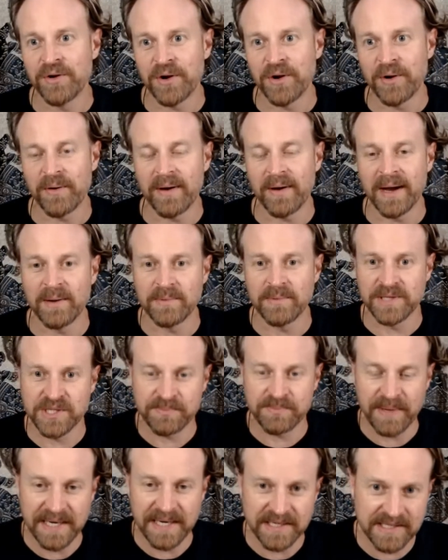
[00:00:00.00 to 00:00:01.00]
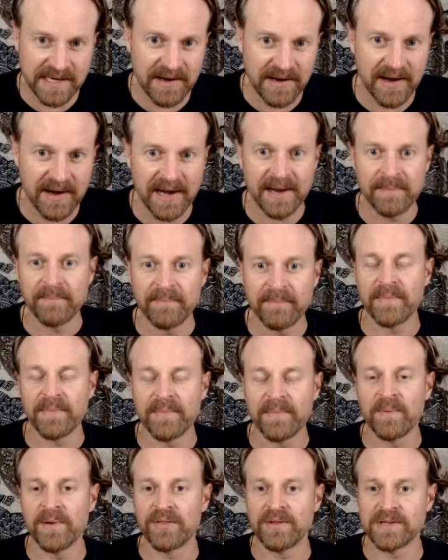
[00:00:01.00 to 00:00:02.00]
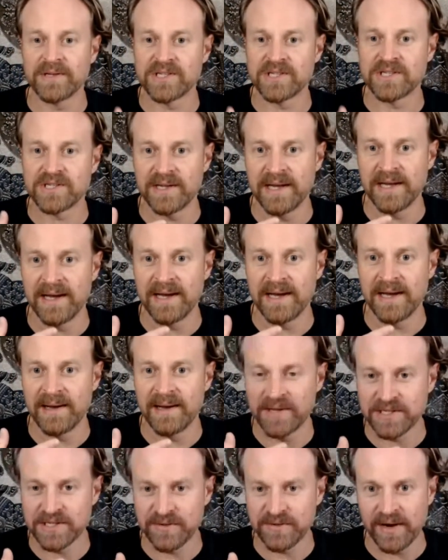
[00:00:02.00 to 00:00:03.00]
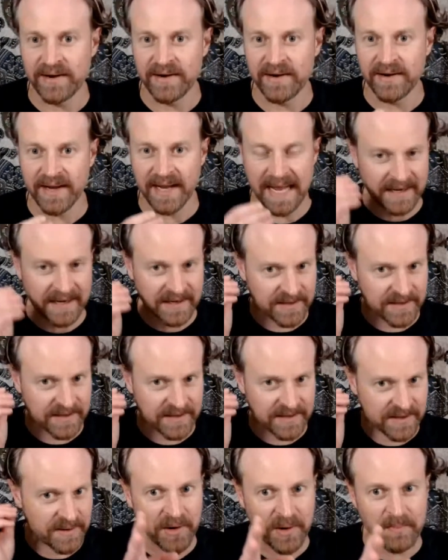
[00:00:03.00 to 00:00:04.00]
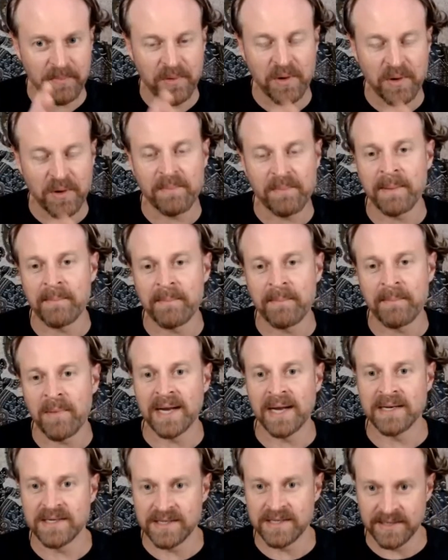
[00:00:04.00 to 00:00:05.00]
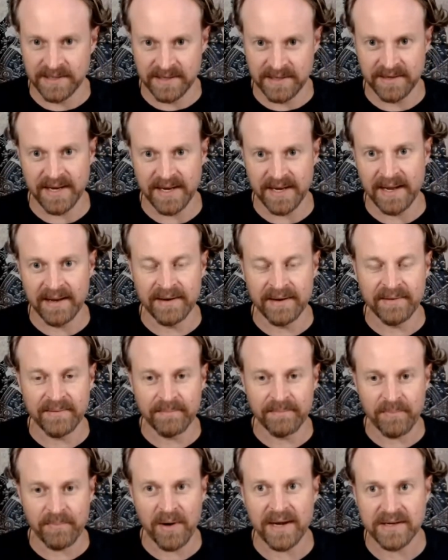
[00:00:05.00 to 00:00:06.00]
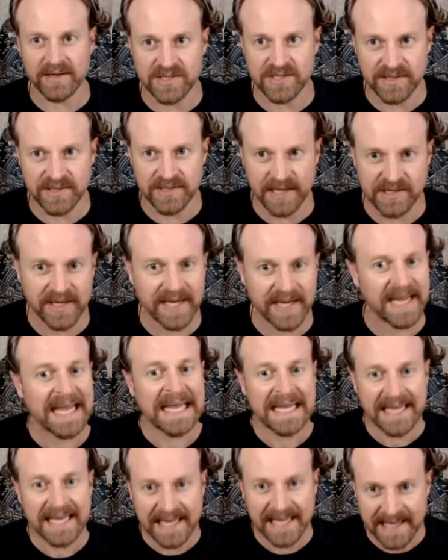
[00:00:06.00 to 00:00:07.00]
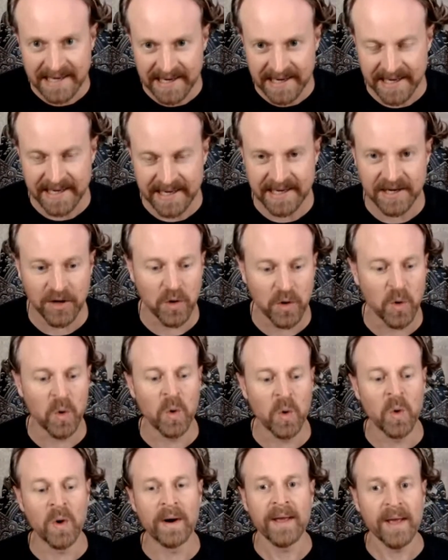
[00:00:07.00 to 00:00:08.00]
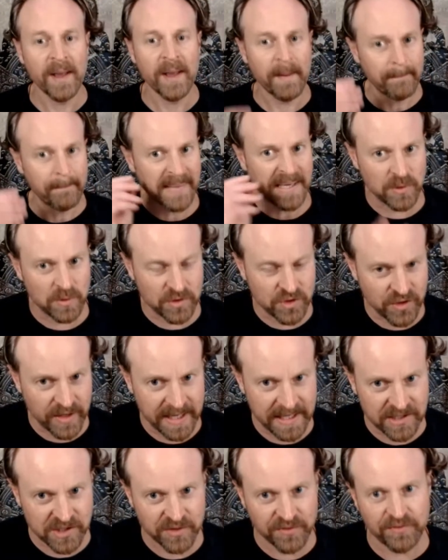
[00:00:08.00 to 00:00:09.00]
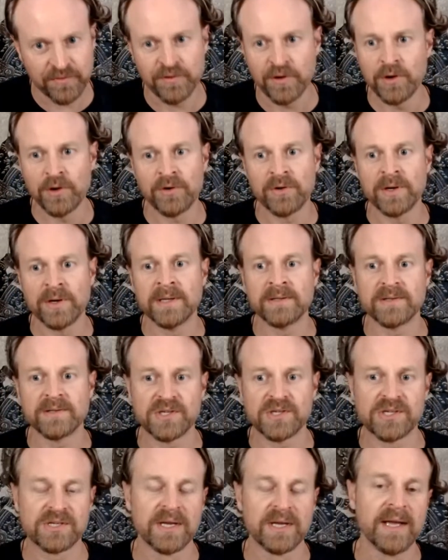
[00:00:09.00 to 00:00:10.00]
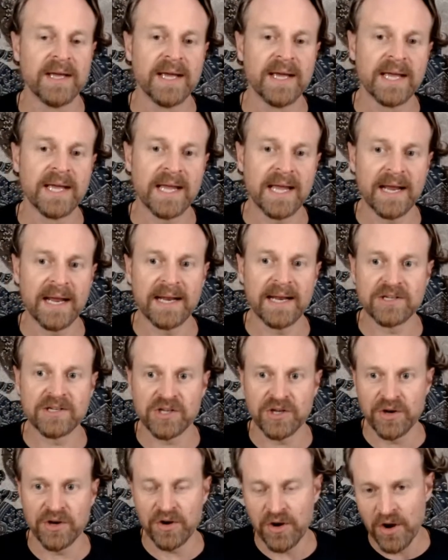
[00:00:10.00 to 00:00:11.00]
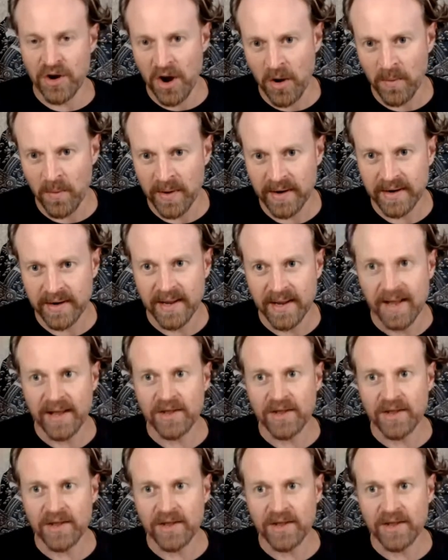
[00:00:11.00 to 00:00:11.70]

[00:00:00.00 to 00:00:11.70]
I would spend time with this friend, and put my mind in and practice things like healing or mental transference, getting to know it.